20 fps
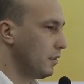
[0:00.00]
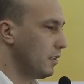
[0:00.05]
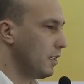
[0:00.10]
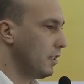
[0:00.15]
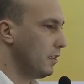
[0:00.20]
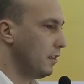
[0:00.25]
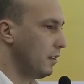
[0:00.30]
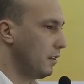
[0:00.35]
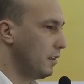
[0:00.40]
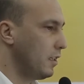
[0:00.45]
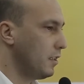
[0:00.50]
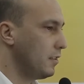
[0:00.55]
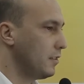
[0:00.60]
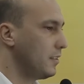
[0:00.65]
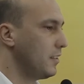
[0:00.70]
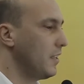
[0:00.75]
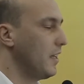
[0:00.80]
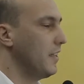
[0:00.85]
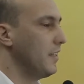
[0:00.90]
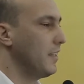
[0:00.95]
that
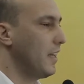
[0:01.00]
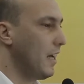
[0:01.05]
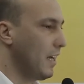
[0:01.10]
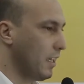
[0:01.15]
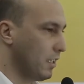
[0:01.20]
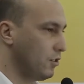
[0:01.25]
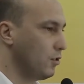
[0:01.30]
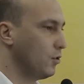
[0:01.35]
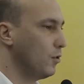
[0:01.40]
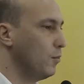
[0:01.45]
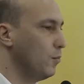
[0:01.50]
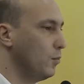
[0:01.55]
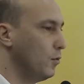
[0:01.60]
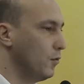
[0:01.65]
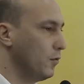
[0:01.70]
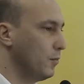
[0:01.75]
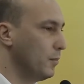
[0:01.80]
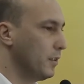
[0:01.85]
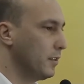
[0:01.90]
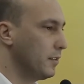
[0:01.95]
there's an actual
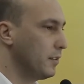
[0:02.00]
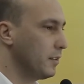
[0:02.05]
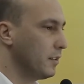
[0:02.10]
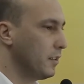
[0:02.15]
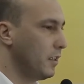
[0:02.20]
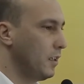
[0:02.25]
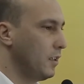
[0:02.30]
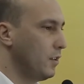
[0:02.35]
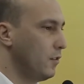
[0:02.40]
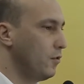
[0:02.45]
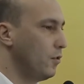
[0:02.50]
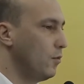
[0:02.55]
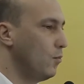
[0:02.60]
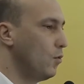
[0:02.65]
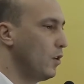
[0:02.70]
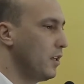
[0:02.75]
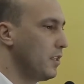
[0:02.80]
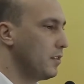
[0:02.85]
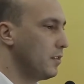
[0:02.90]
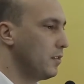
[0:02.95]
movement from
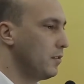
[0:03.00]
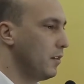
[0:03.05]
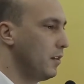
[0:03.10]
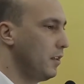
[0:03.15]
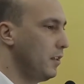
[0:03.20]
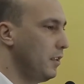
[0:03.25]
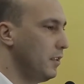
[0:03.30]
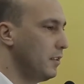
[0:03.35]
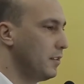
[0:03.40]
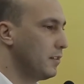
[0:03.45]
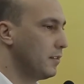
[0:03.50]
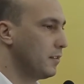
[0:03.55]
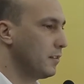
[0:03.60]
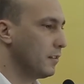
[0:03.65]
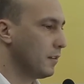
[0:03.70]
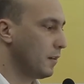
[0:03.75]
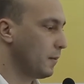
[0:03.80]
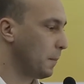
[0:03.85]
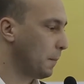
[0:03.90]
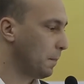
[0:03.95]
west to the
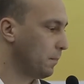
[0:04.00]
east.